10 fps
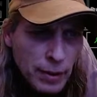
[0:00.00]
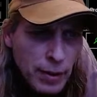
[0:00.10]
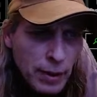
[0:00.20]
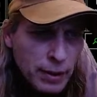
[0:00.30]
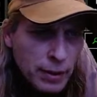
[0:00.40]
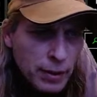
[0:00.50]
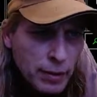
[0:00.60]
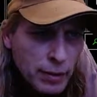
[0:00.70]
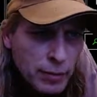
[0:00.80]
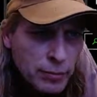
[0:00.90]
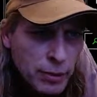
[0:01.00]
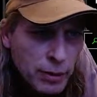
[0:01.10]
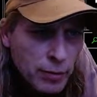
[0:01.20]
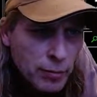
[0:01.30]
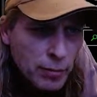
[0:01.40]
I can't. I'm trying
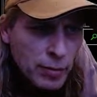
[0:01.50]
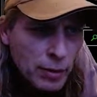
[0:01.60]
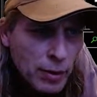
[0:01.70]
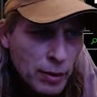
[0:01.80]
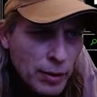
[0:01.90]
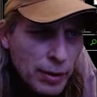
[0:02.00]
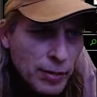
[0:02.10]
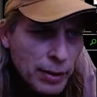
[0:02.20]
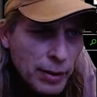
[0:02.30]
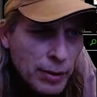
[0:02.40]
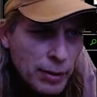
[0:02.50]
to remember. Oh, here we go.